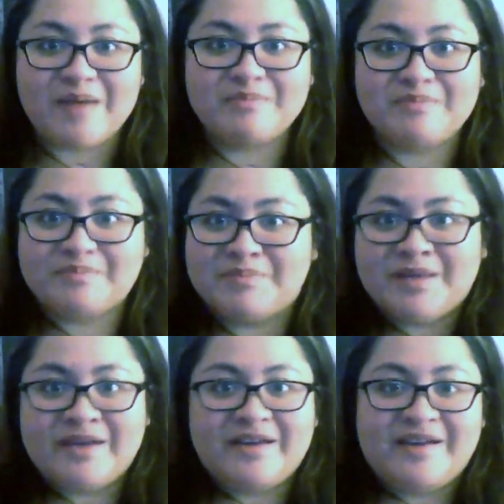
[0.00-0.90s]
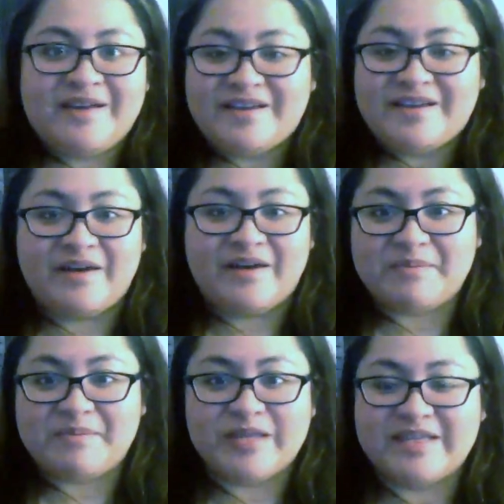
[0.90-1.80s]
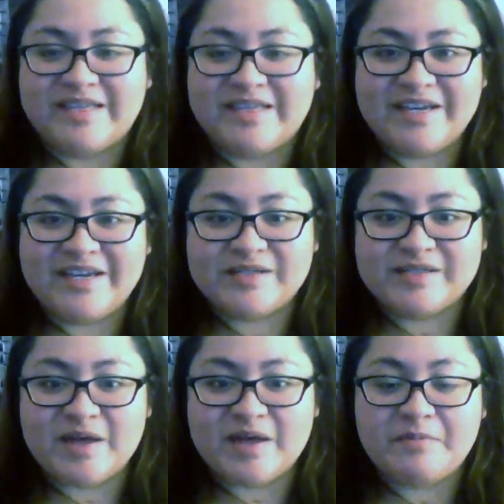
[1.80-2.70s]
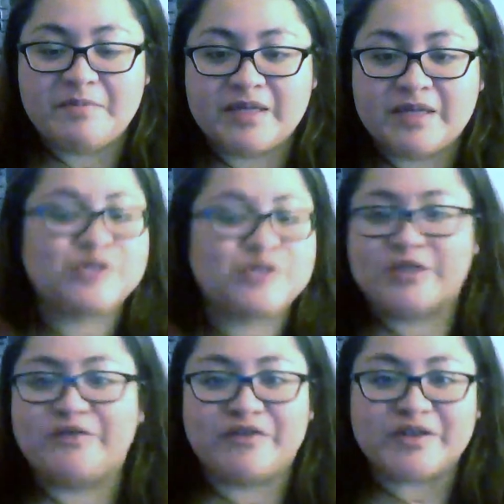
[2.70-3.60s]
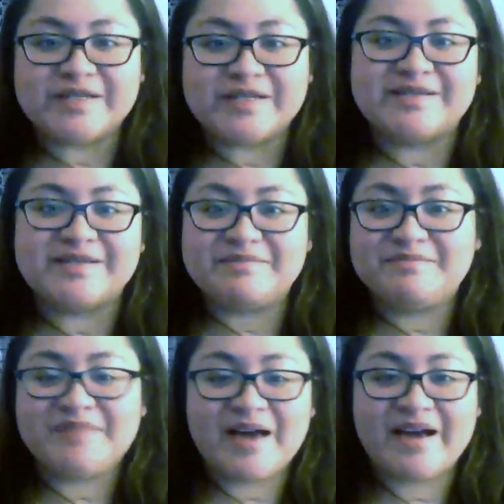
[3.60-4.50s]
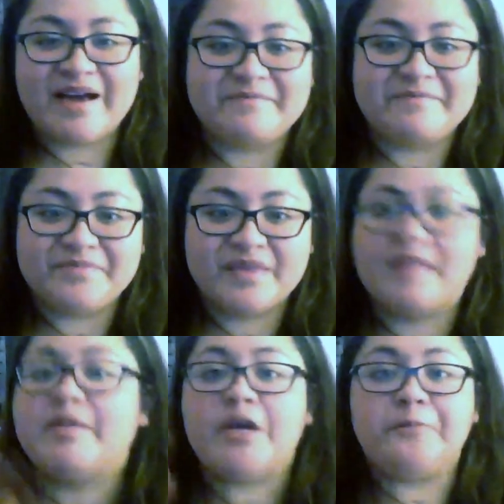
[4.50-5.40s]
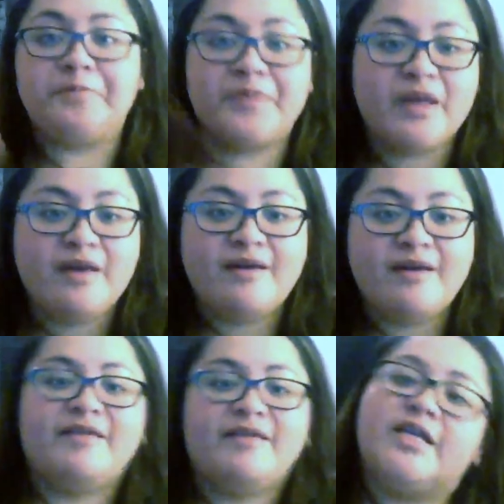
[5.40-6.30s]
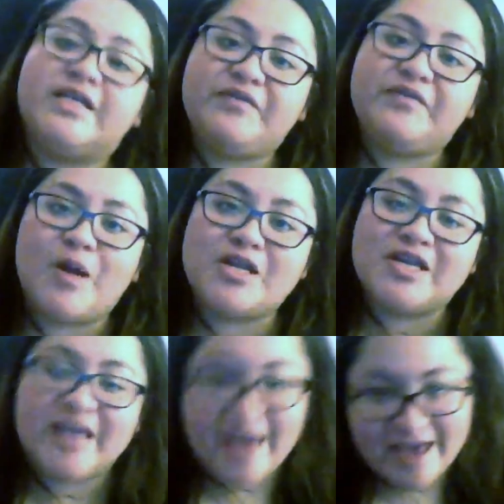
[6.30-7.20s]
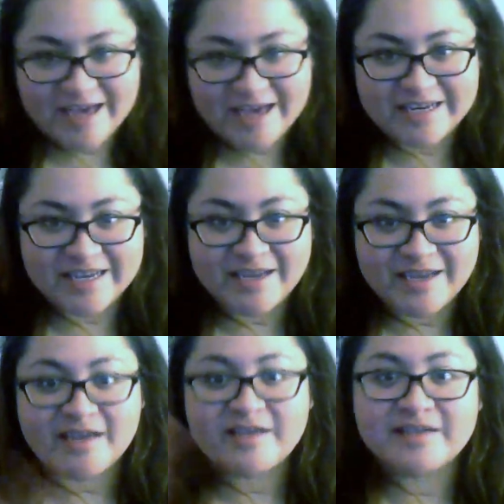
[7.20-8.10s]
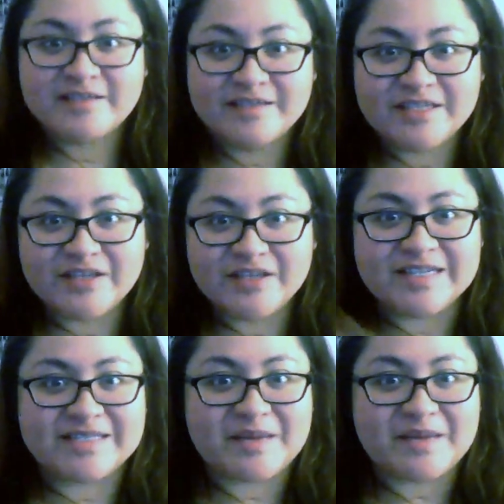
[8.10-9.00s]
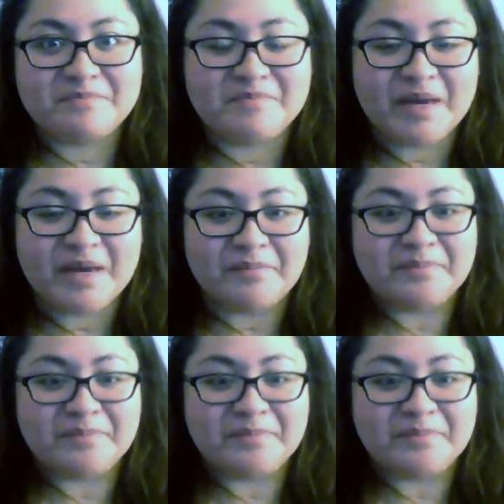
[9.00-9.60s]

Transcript: I'm willing to hear some constructive criticism. Let me know. Thank you guys for watching, and until the next time. Bye.